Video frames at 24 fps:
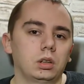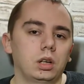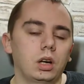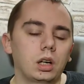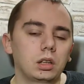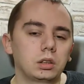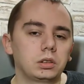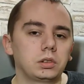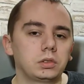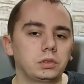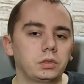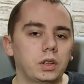
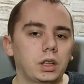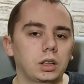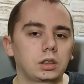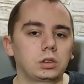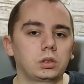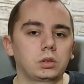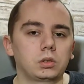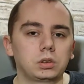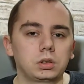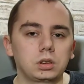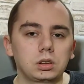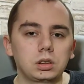
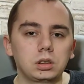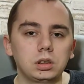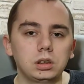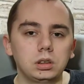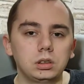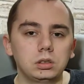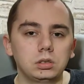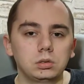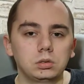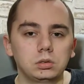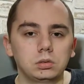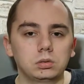artifacts on
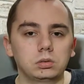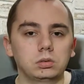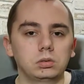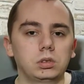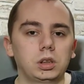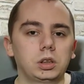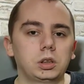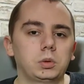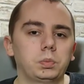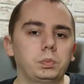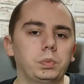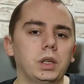screen,
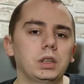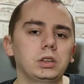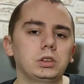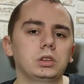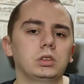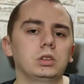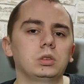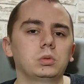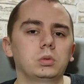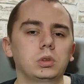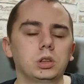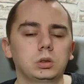
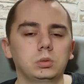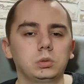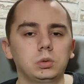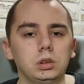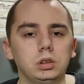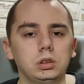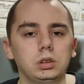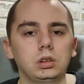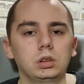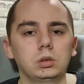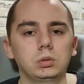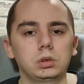especially when
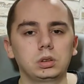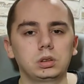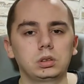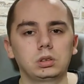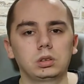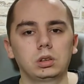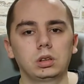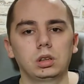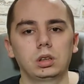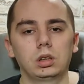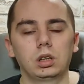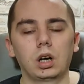we deal with